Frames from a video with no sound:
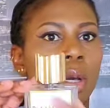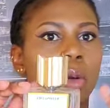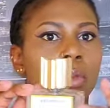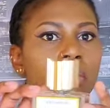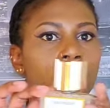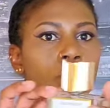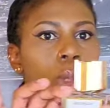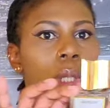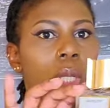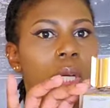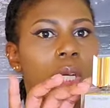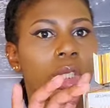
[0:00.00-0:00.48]

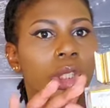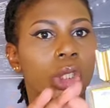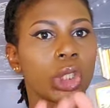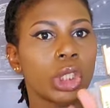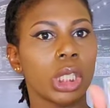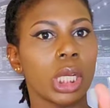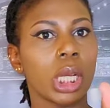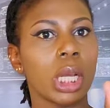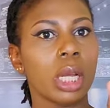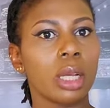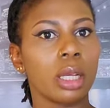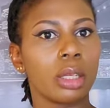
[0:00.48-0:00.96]
oolong
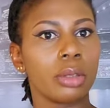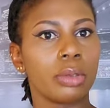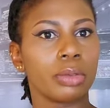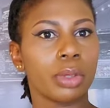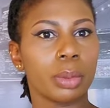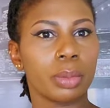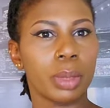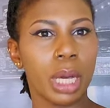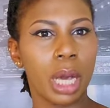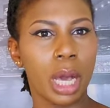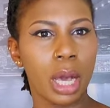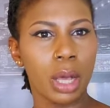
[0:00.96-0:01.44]
cha
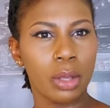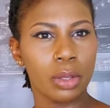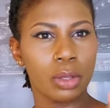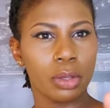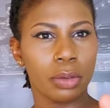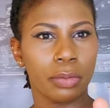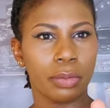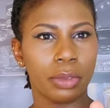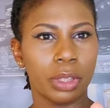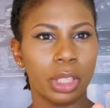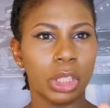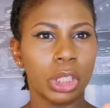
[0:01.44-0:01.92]
from the house
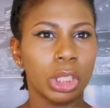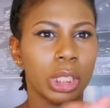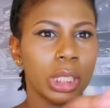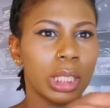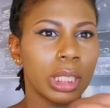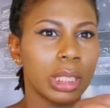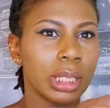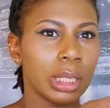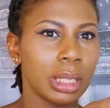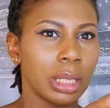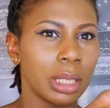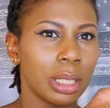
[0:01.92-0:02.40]
of
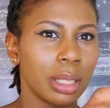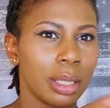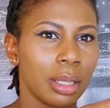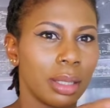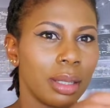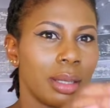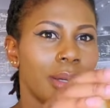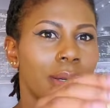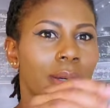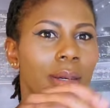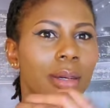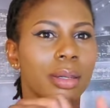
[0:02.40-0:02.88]
Nishan.
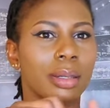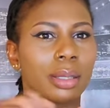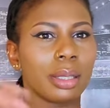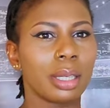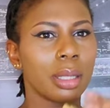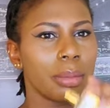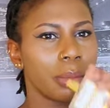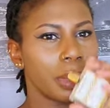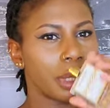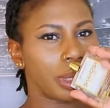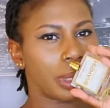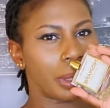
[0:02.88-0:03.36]

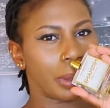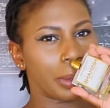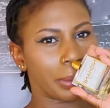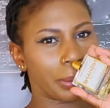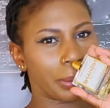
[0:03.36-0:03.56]
Come on now.